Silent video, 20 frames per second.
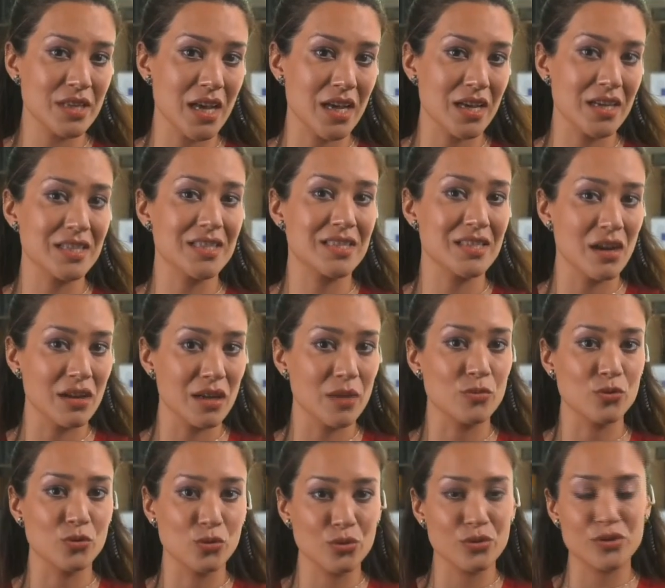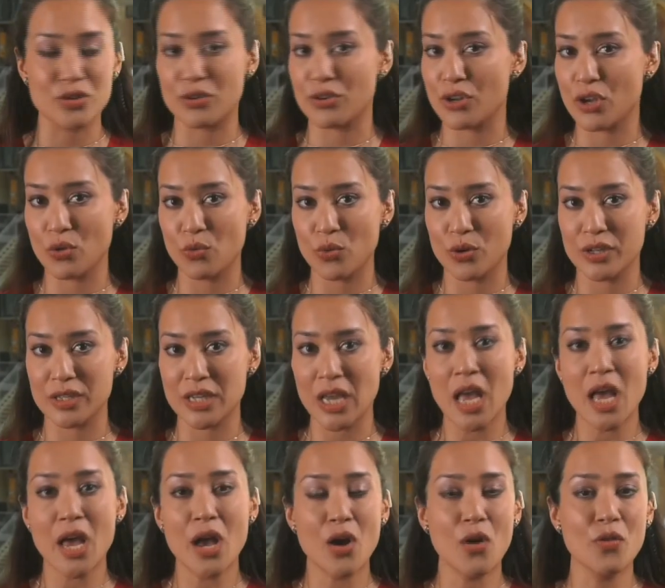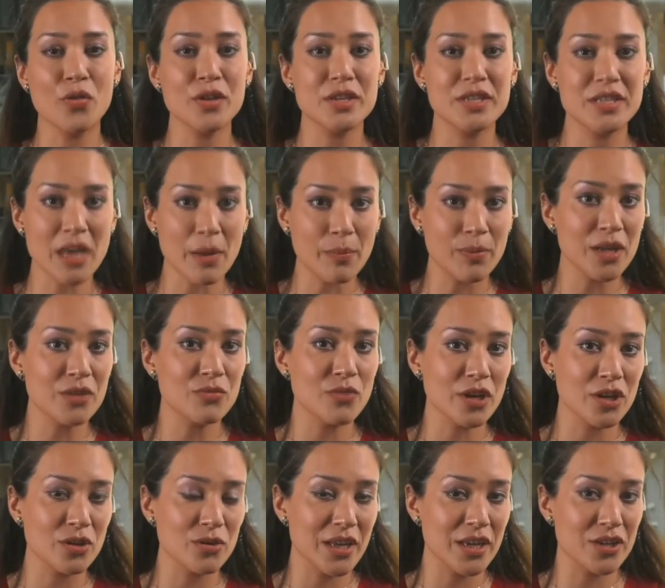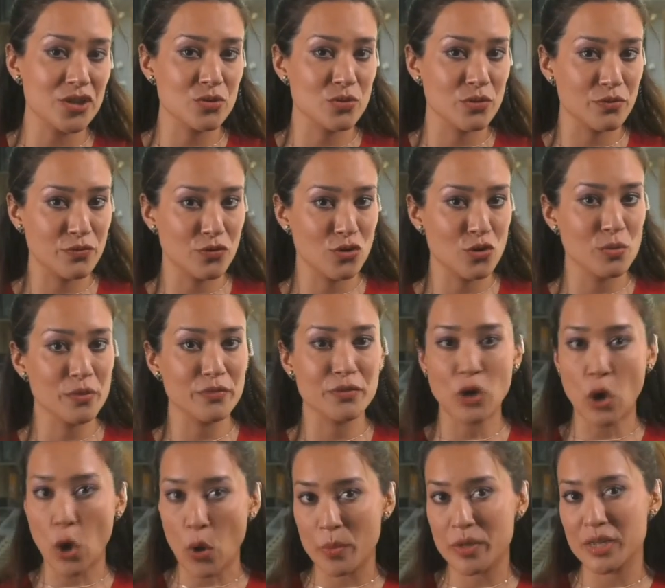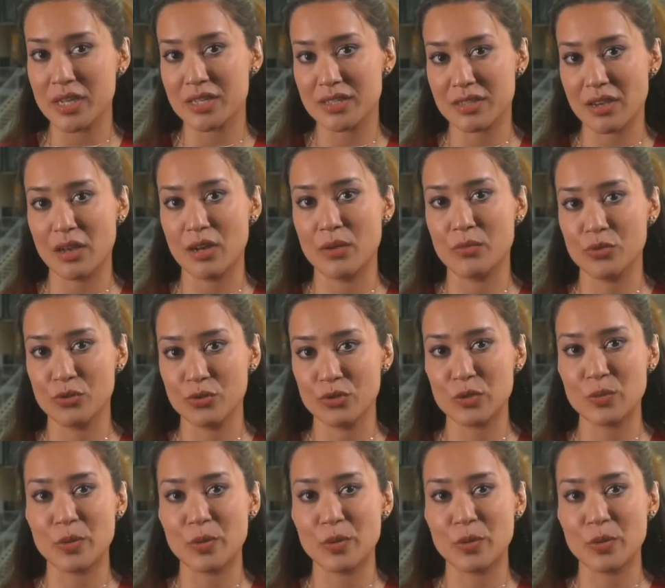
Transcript: uh, asylum rules, so no word on the Dublin regulation reform of common asylum rules,